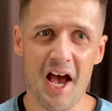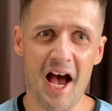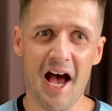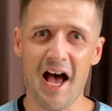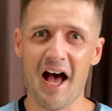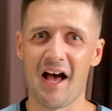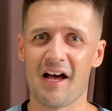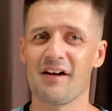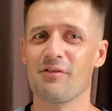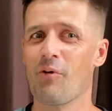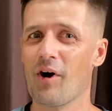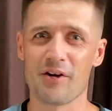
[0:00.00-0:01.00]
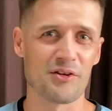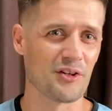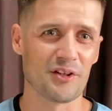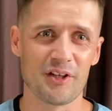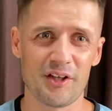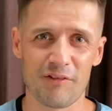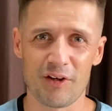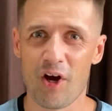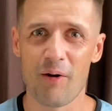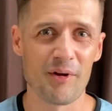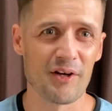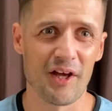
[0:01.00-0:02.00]
Why don't you leave a
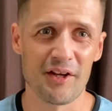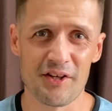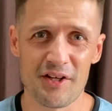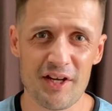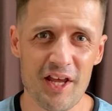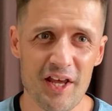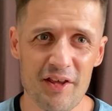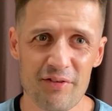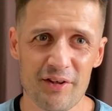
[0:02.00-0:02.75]
comment underneath?